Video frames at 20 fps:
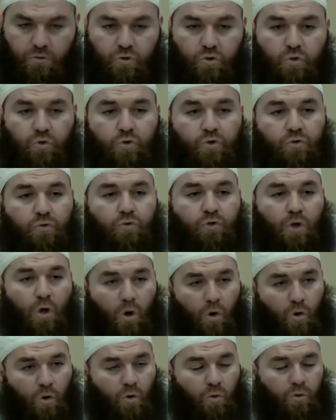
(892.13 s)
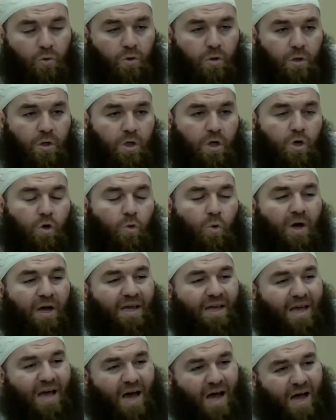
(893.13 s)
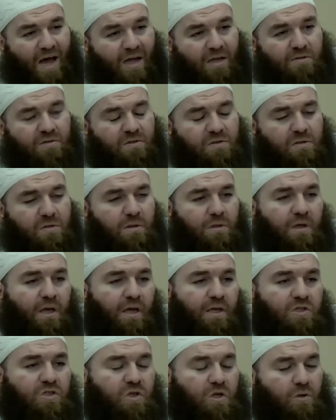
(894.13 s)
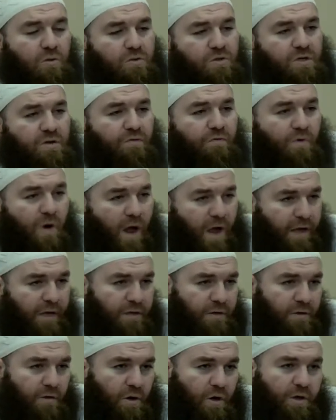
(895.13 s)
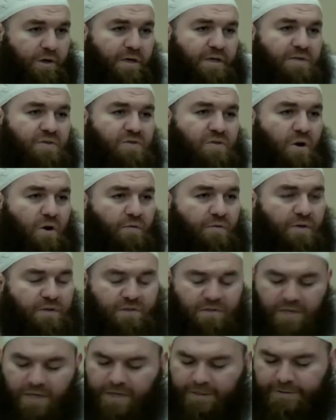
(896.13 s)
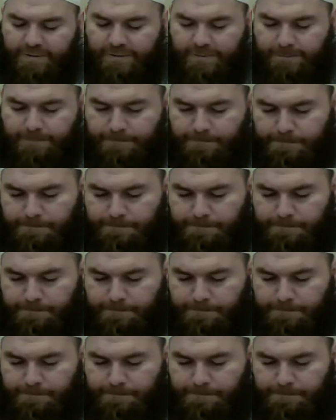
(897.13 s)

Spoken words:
Do you know what God's exclusive right on his servants is?